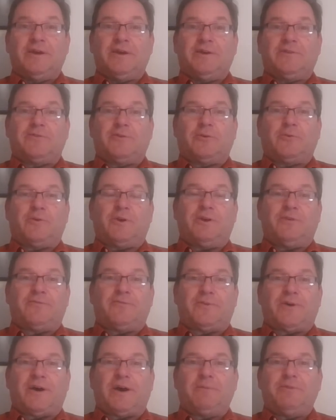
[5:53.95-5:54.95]
So if
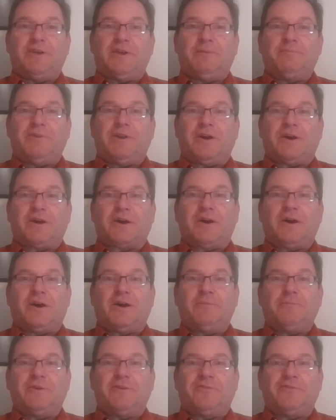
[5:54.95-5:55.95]

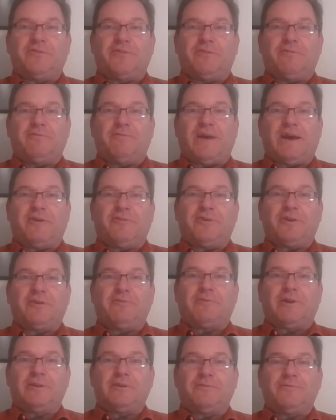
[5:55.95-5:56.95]
IBM.com is valid
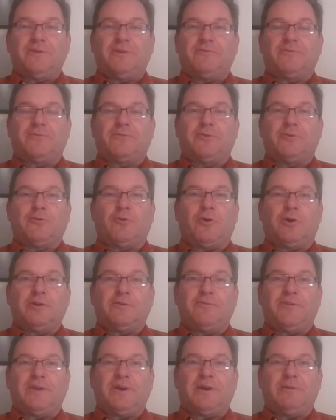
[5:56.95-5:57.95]
and relevant for
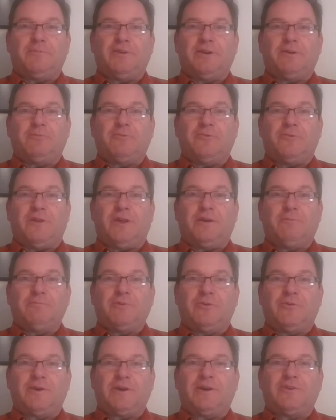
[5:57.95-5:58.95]
all of the
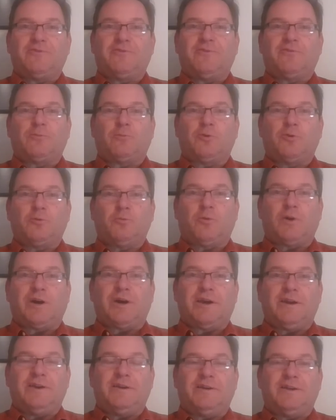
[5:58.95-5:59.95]
IBM locations
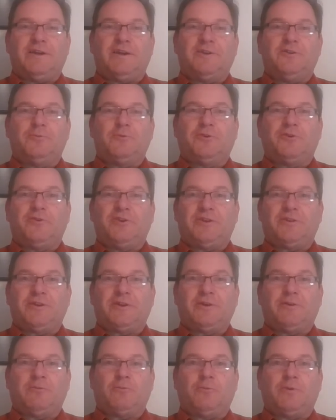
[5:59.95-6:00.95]
worldwide, and you are
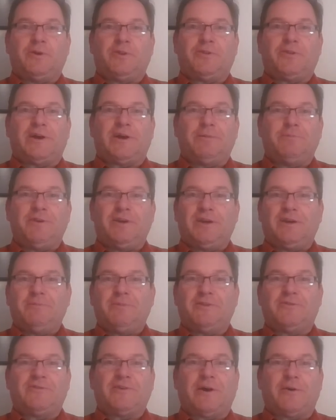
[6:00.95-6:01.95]
dealing with
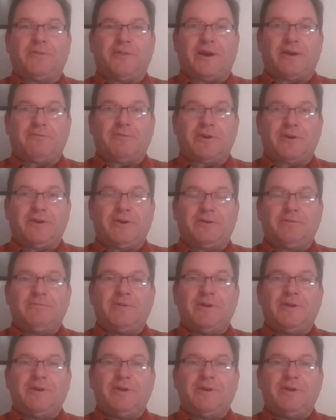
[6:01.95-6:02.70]
IBM in South Africa,